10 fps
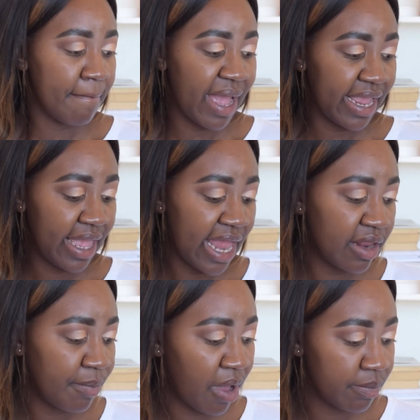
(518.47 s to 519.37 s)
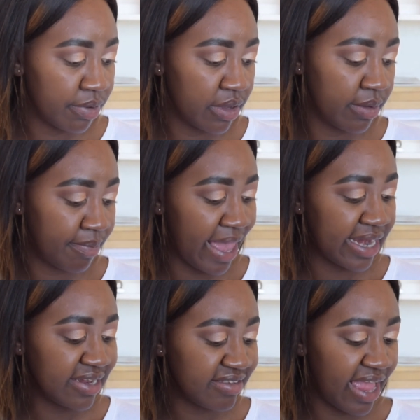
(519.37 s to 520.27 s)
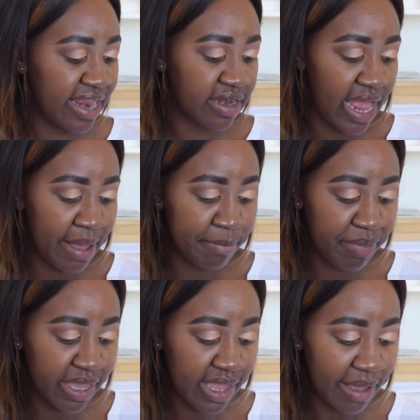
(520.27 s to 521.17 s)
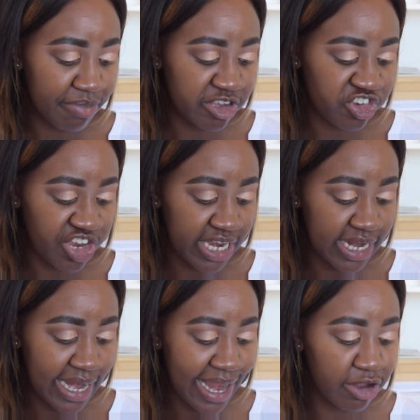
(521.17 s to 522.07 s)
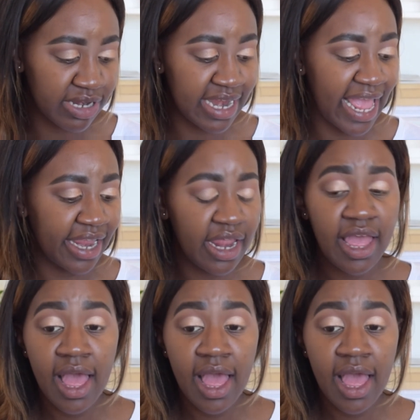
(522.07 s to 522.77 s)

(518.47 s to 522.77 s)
my Colourpop palette, and I'm picking up the shade Cloud 9.